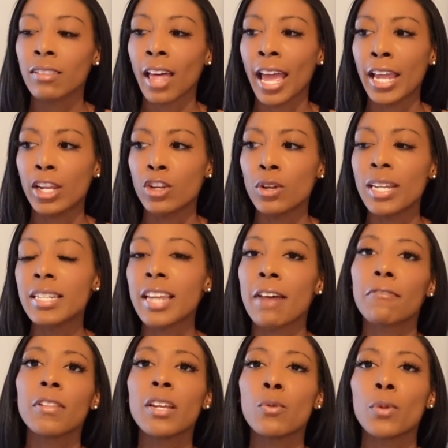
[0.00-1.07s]
Like you can
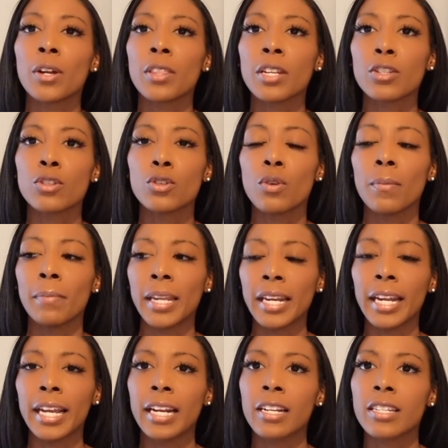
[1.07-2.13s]
definitely wear this to a
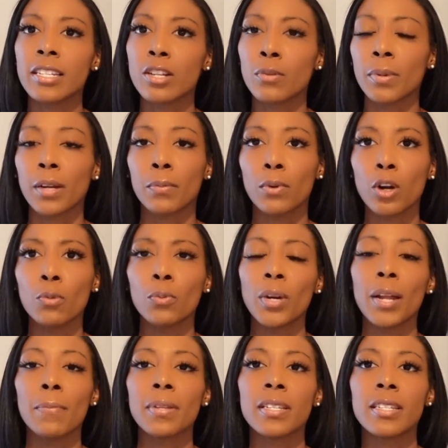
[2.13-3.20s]
meeting and it still be
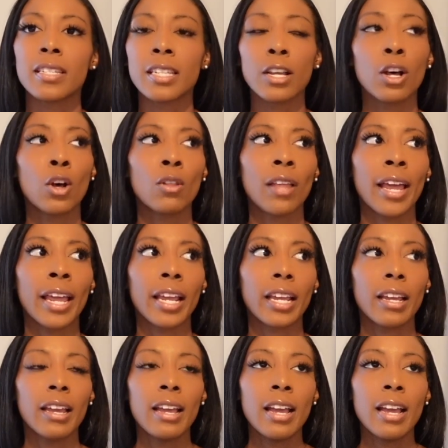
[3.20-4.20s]
appropriate, but still like